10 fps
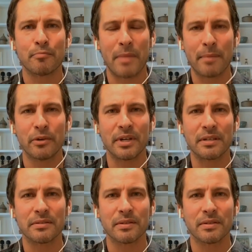
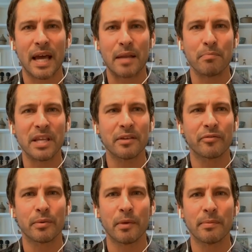memories and
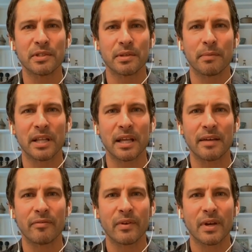meaningful moments in my
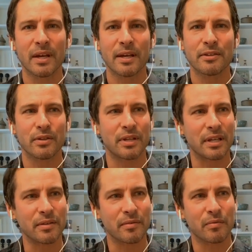life so that